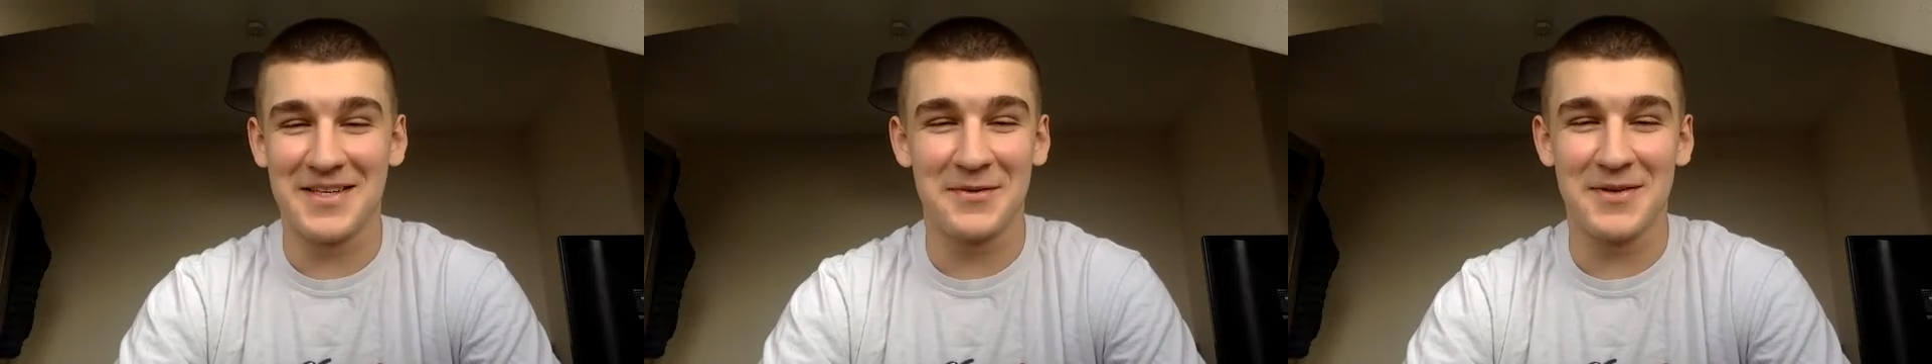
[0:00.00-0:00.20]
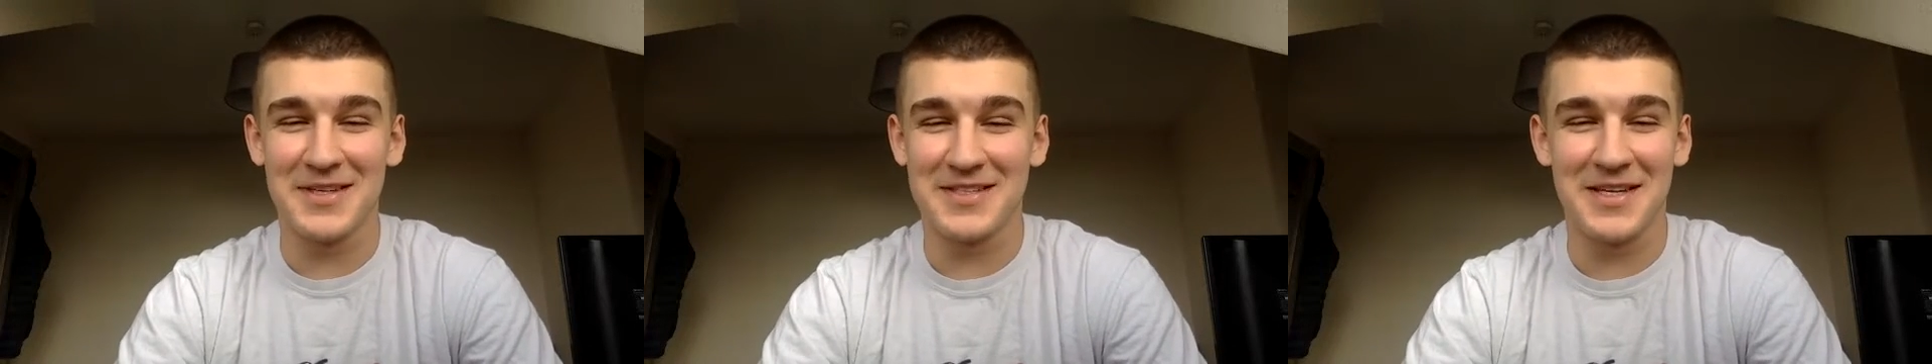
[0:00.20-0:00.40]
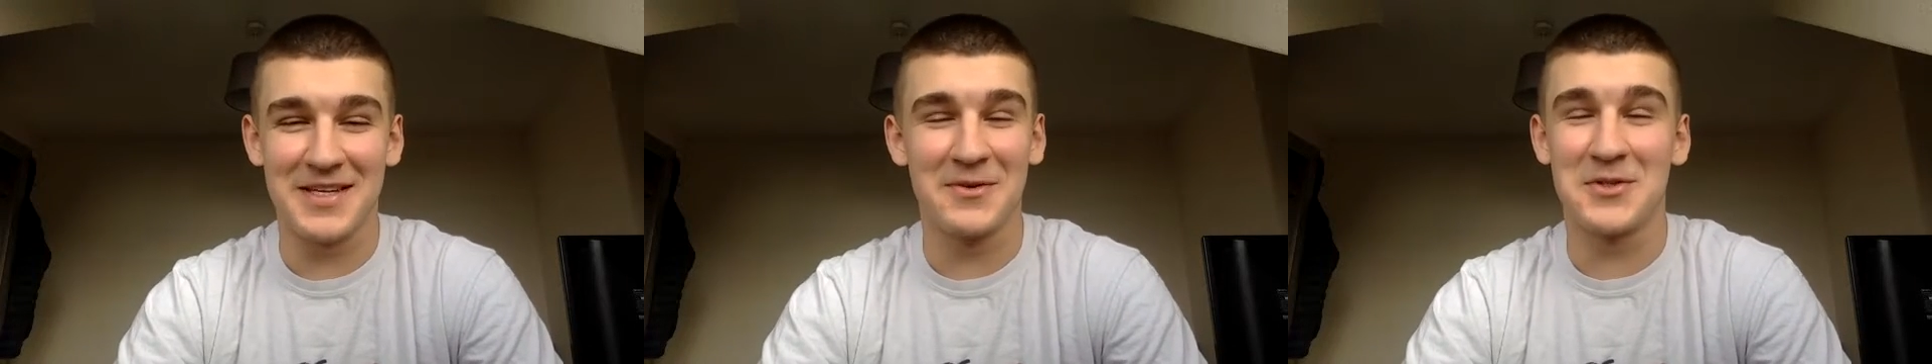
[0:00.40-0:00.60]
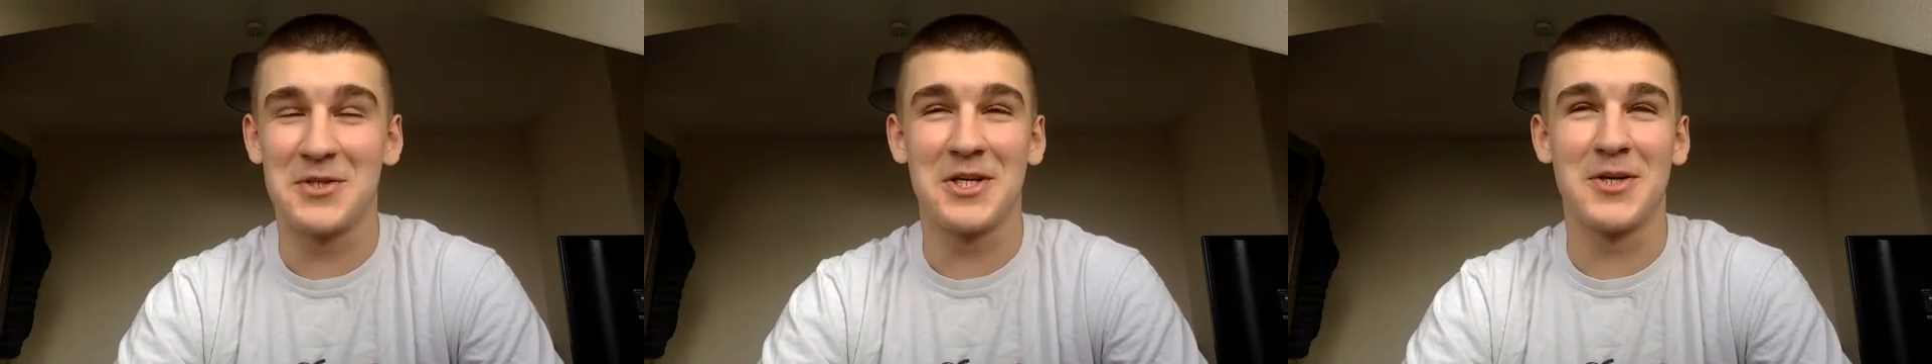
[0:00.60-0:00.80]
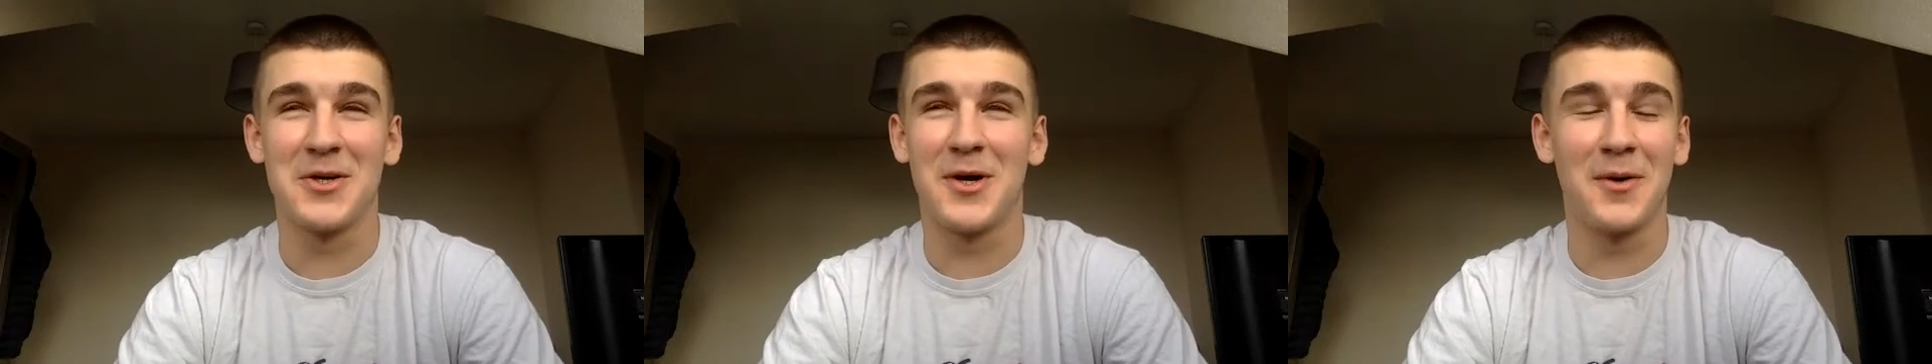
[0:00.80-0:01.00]
either
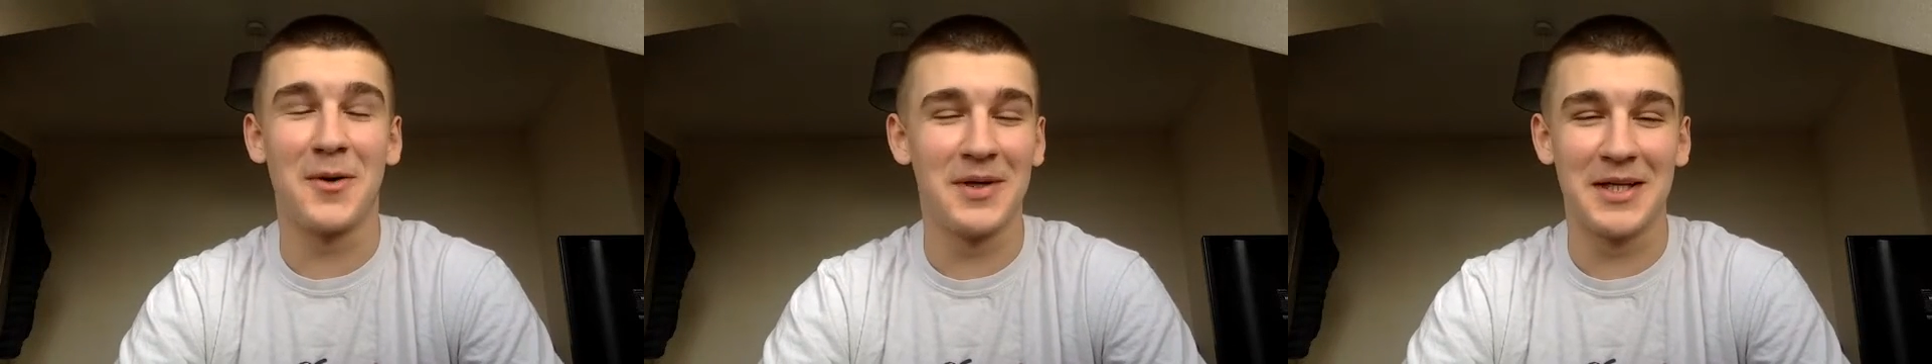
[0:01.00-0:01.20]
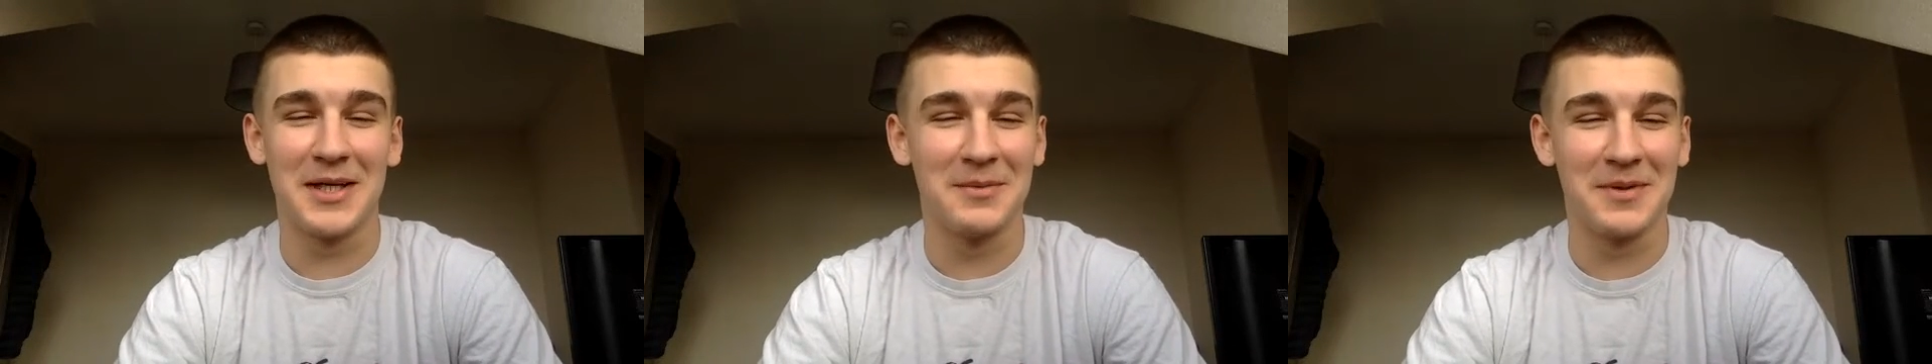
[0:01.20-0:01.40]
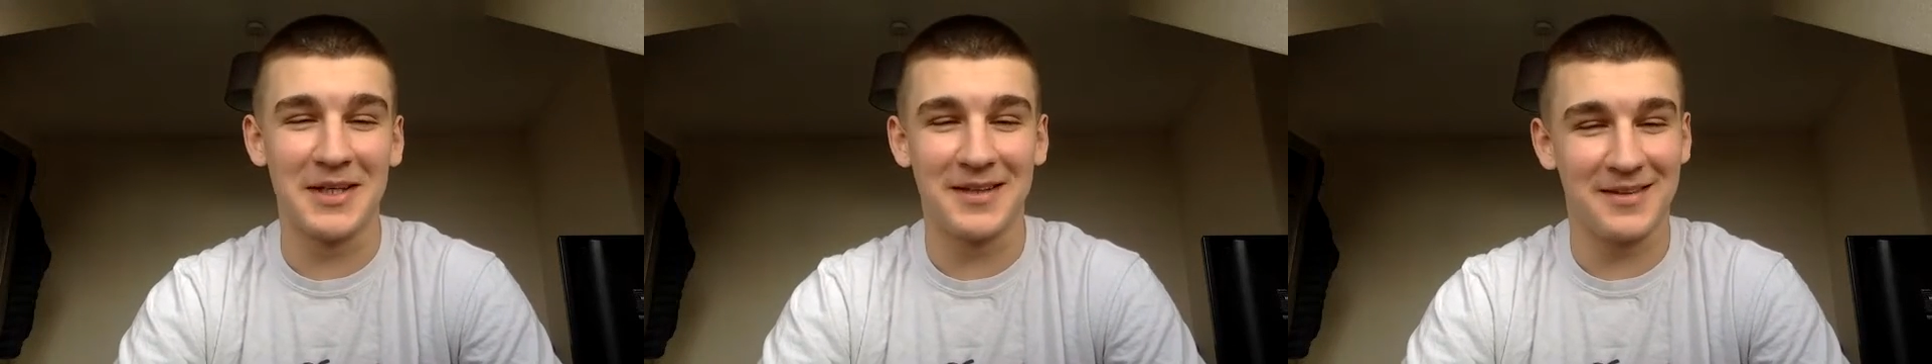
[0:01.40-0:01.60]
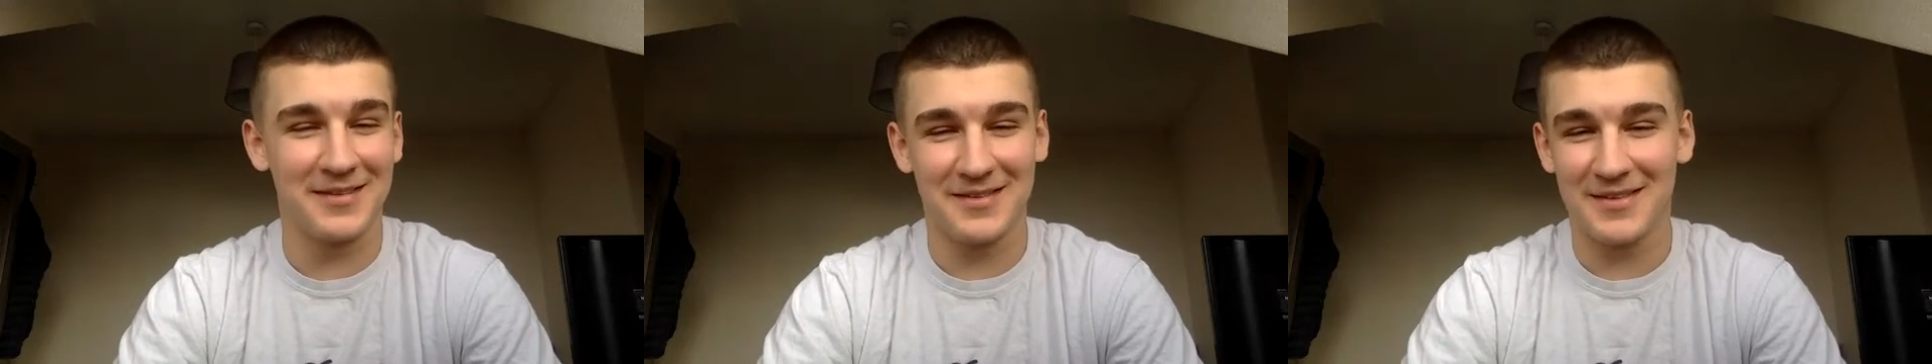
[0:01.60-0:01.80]
Gino or William Lee.